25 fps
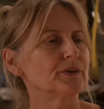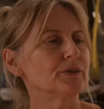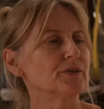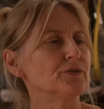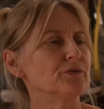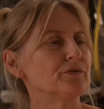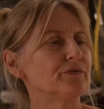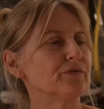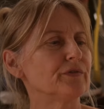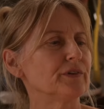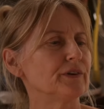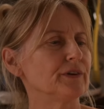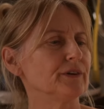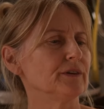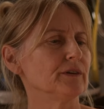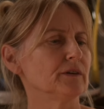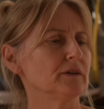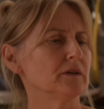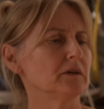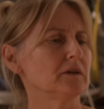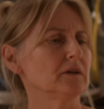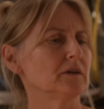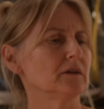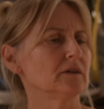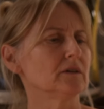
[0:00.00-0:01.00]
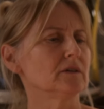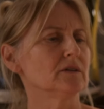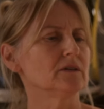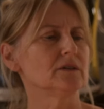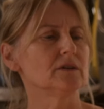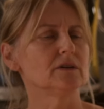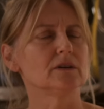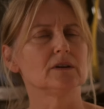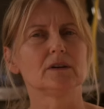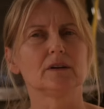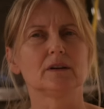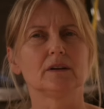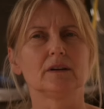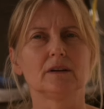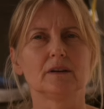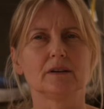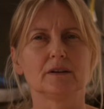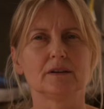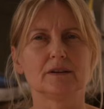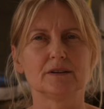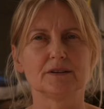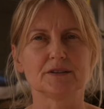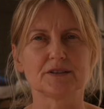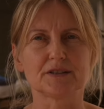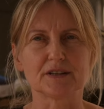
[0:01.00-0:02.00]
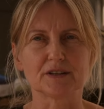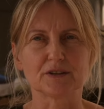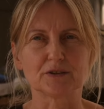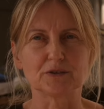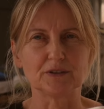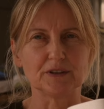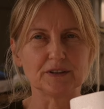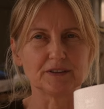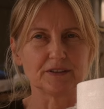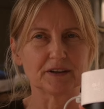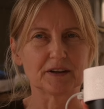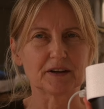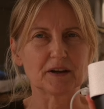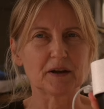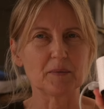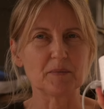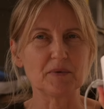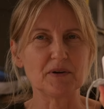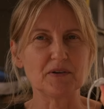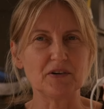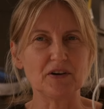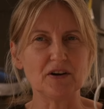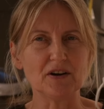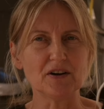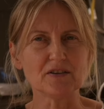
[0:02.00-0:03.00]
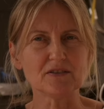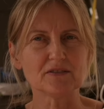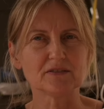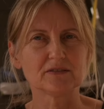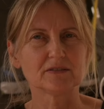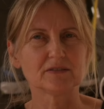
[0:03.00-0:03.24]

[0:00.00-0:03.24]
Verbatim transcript: Eufy security camera.